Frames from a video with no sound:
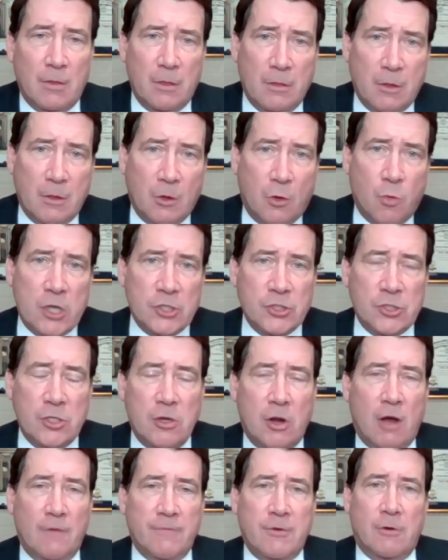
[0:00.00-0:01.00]
The question
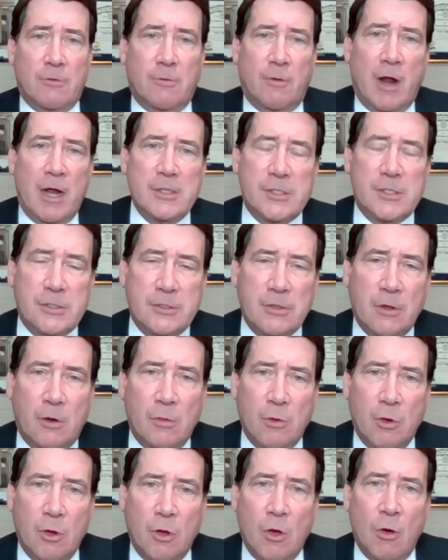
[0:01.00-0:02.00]
often arises,
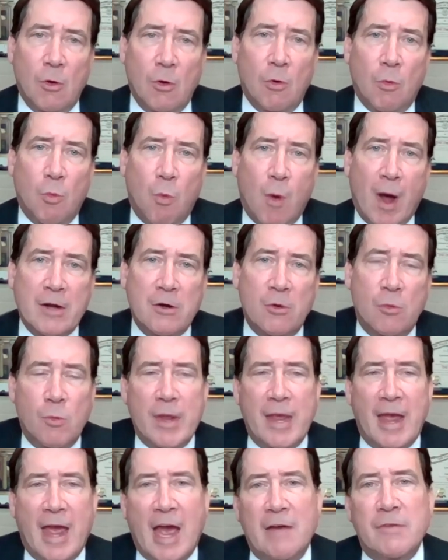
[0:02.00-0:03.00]
though, well, why don't
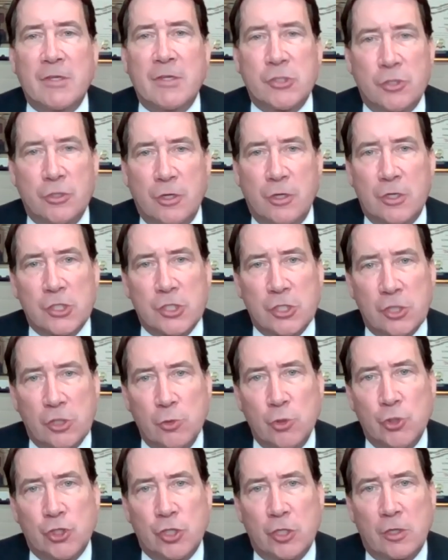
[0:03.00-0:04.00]
we have as good a
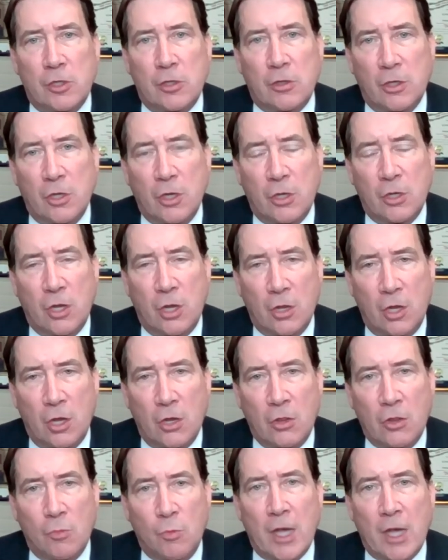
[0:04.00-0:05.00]
solution
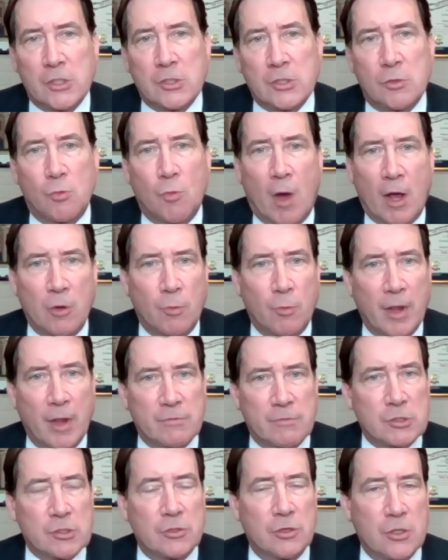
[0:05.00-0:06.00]
in the West? Why don't we
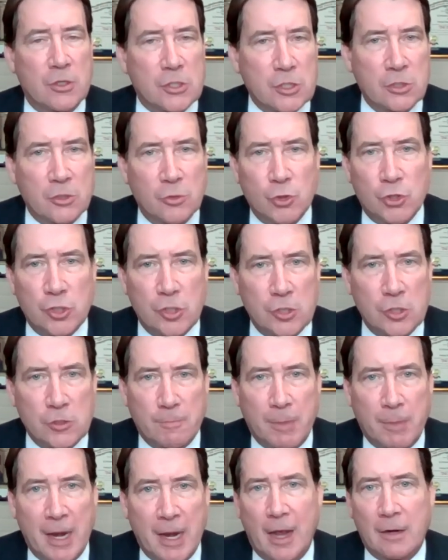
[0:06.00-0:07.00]
have as good a solution in
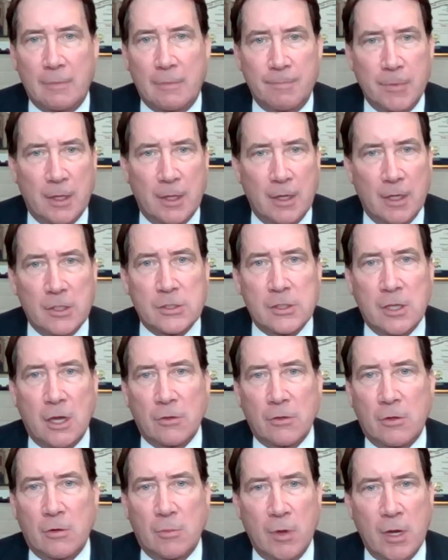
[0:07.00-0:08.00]
Japan, in
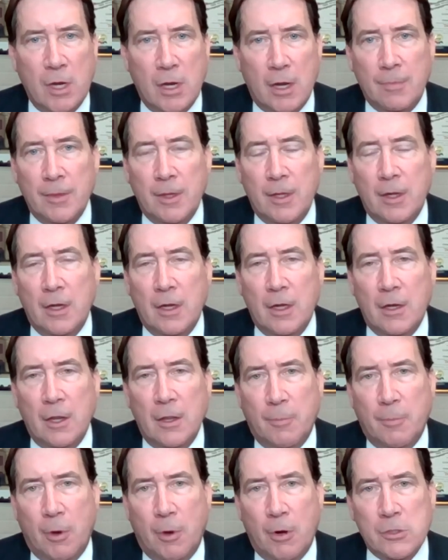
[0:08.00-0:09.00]
South Korea, in
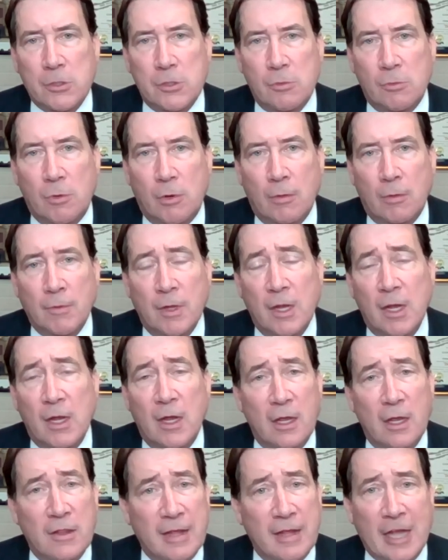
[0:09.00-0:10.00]
other parts of the world?
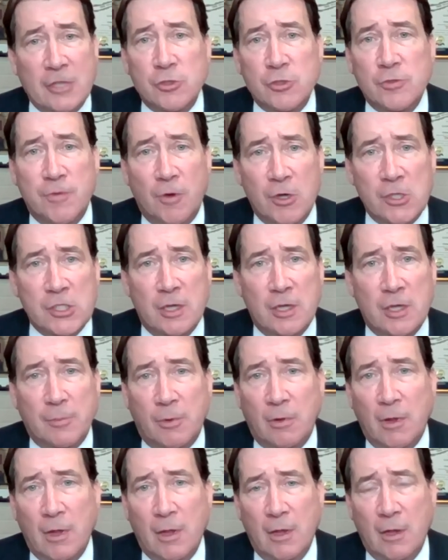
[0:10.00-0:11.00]
The answer is very
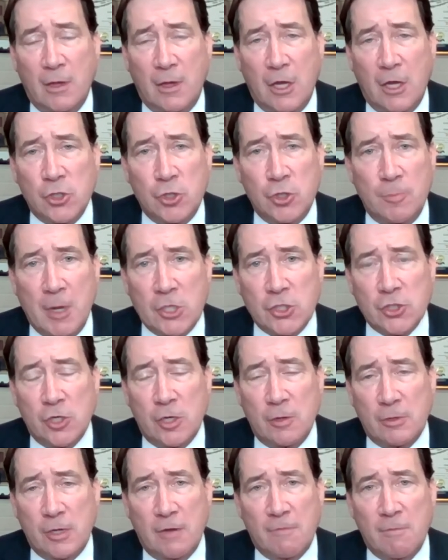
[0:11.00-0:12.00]
simple. As you mentioned,
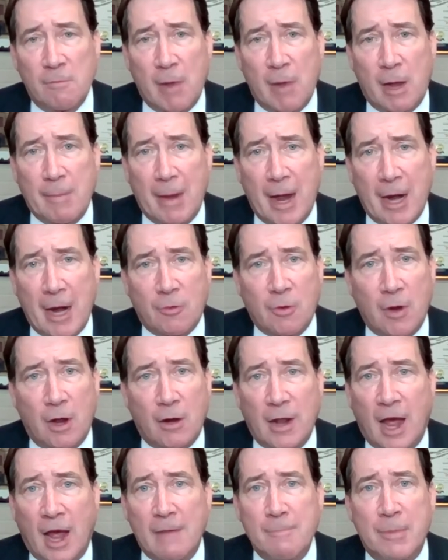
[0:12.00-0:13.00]
and given my
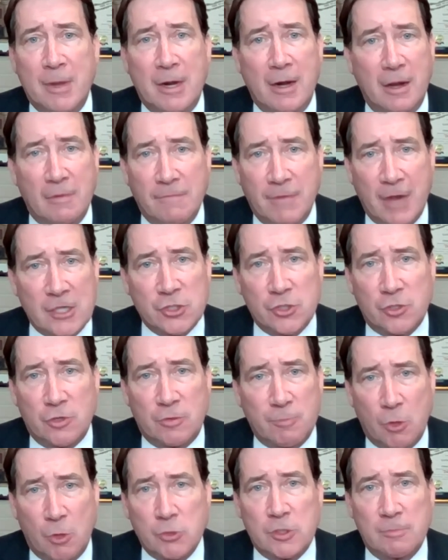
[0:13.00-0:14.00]
background, I've been an investor
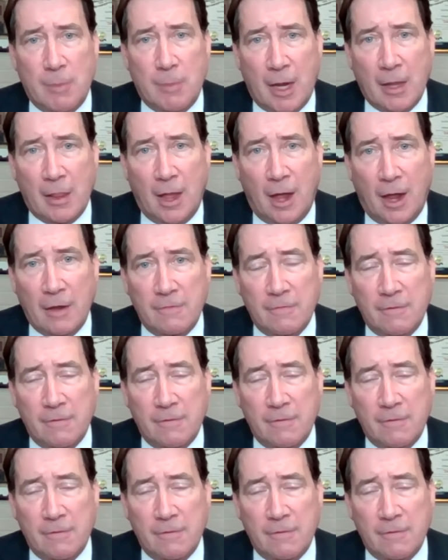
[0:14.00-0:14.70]
most of my life.